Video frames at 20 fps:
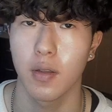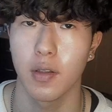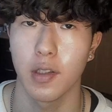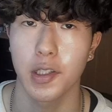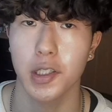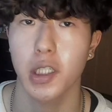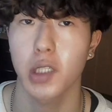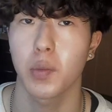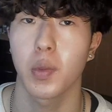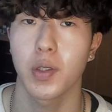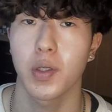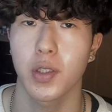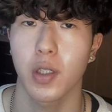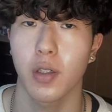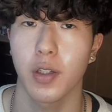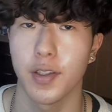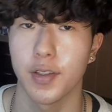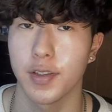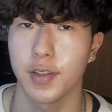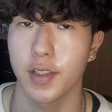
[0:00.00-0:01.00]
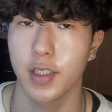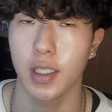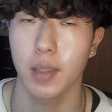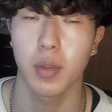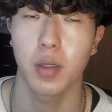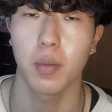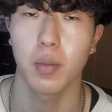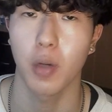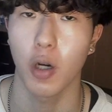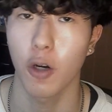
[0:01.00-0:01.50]
This could result in
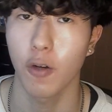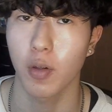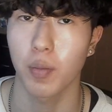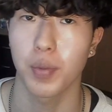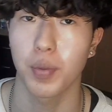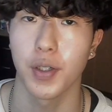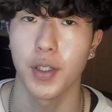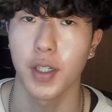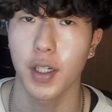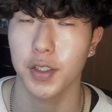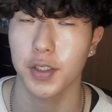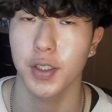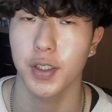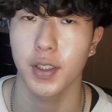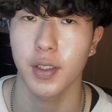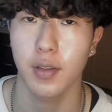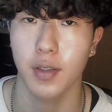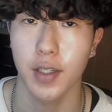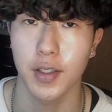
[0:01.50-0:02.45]
sebum overproduction,